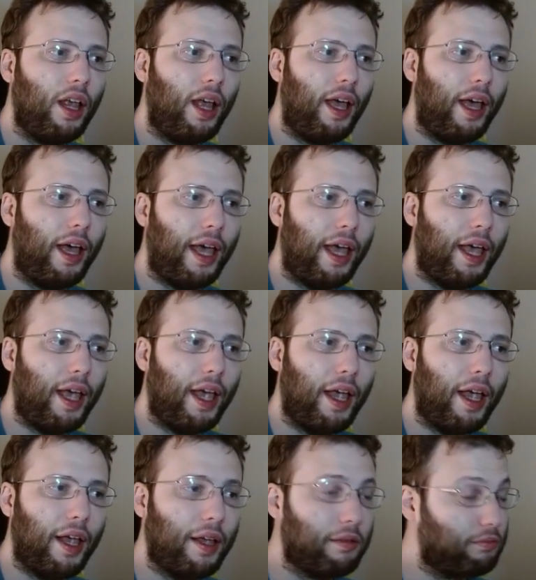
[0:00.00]

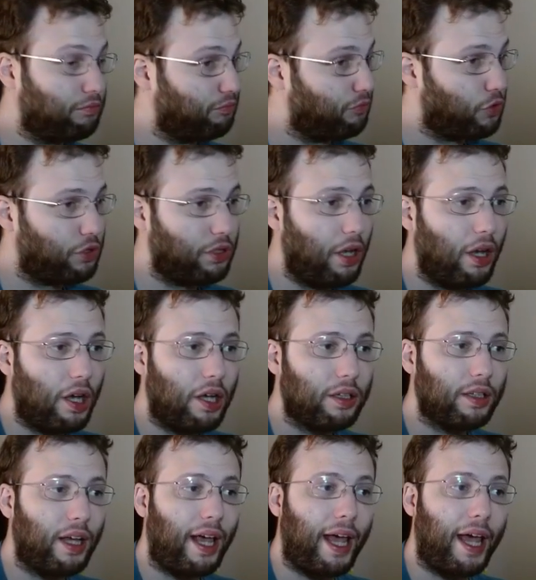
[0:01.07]
and so on,
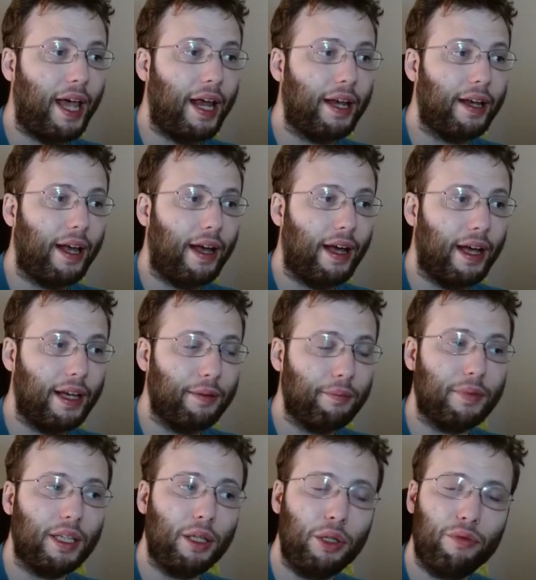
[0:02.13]
and I'm
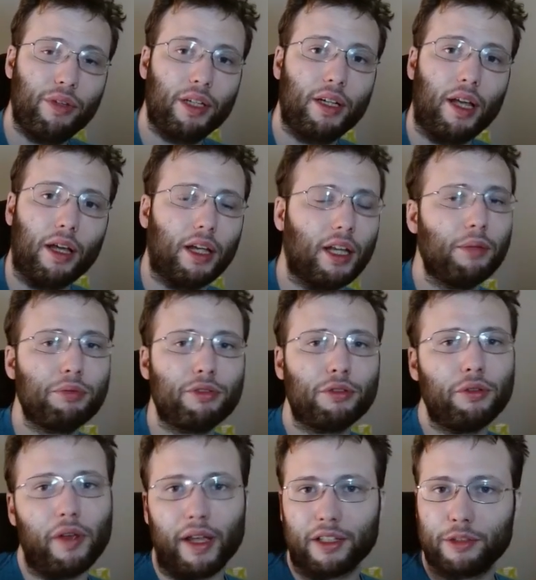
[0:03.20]
even a Clip
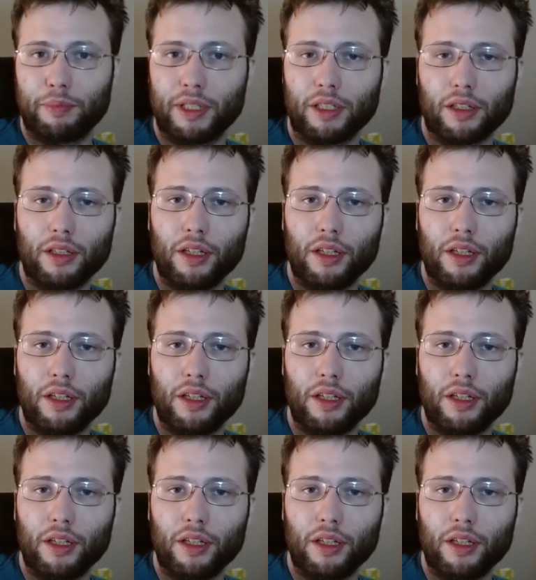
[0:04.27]
Studio expert.